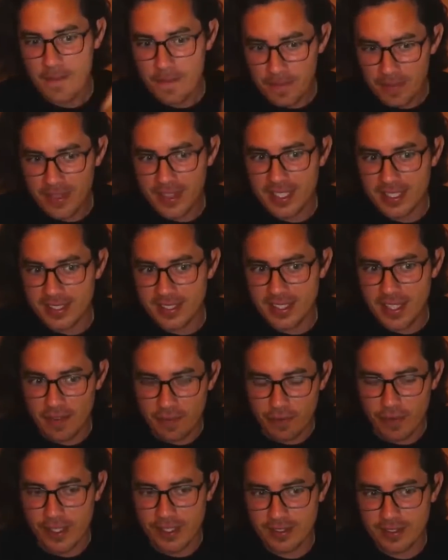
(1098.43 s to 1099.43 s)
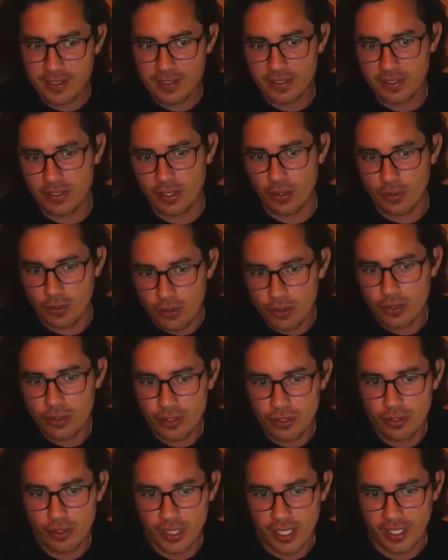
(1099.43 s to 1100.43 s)
this difference so
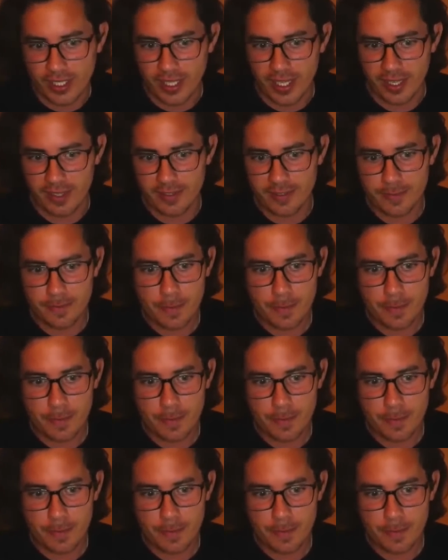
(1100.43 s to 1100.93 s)
you can get it.